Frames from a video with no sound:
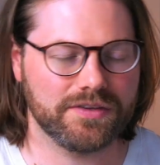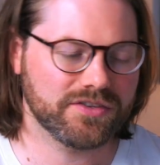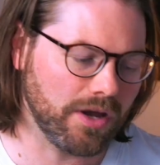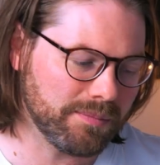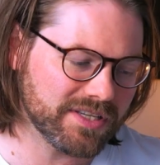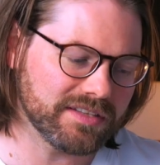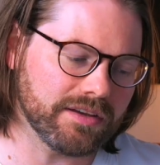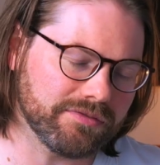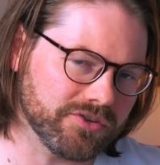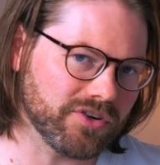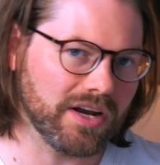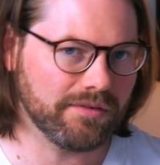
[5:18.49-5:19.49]
The sub is a
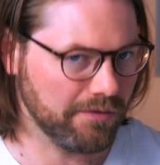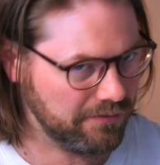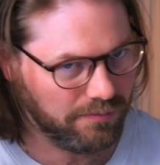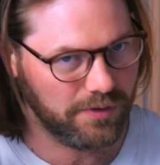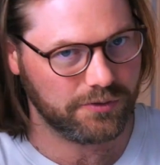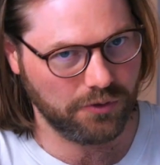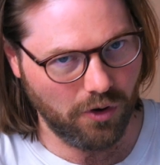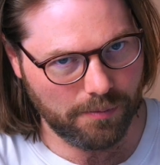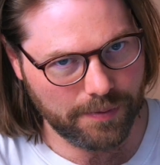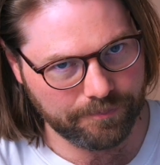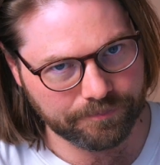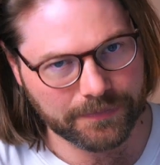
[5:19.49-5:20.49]
different driver from the top.